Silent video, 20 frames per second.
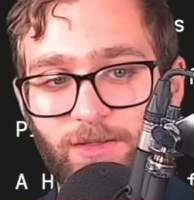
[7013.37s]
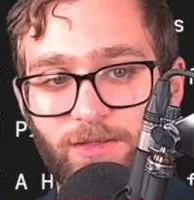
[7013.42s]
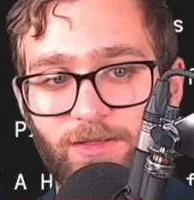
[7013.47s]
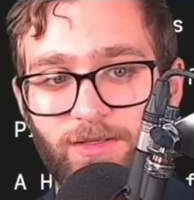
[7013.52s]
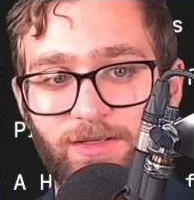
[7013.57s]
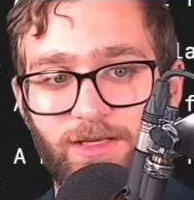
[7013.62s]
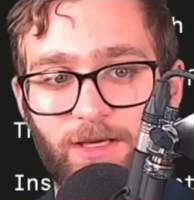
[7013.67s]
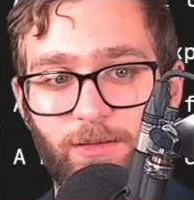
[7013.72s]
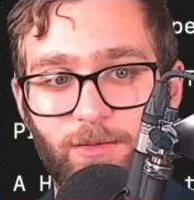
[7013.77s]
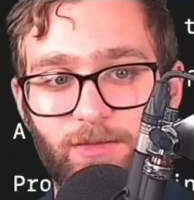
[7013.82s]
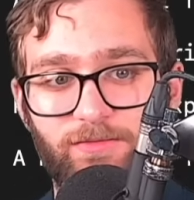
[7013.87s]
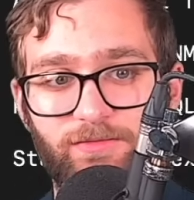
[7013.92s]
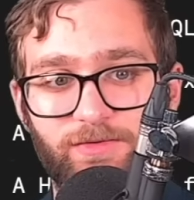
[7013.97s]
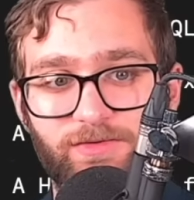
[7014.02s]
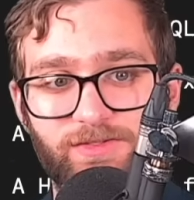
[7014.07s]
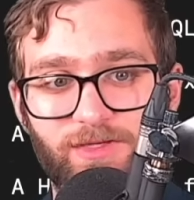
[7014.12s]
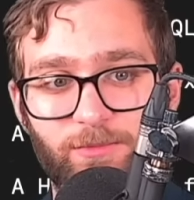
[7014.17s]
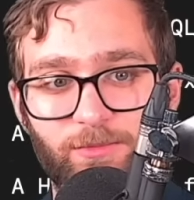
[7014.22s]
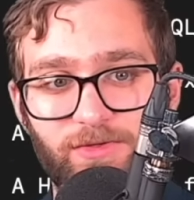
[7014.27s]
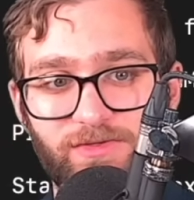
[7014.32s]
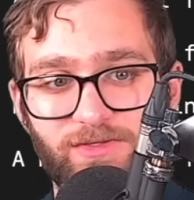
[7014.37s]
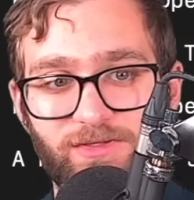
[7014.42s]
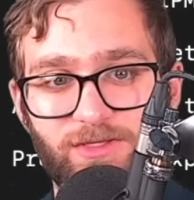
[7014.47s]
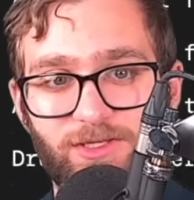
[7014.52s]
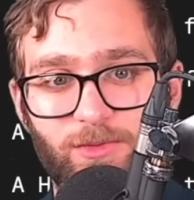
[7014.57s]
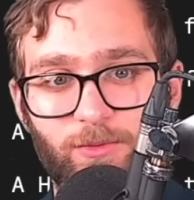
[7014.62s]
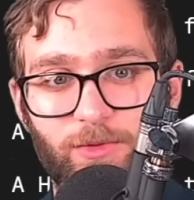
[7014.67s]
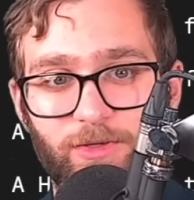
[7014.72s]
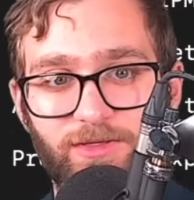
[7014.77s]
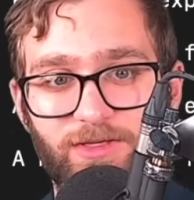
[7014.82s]
Now, if for some reason you
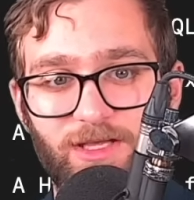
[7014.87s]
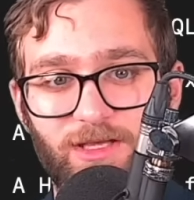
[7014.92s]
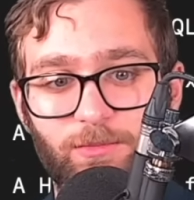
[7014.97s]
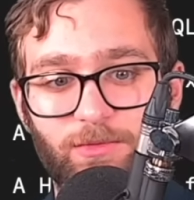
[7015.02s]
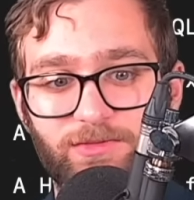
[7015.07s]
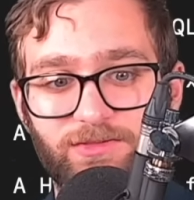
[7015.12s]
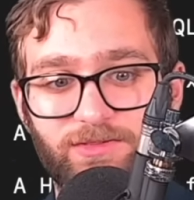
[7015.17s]
weren't able to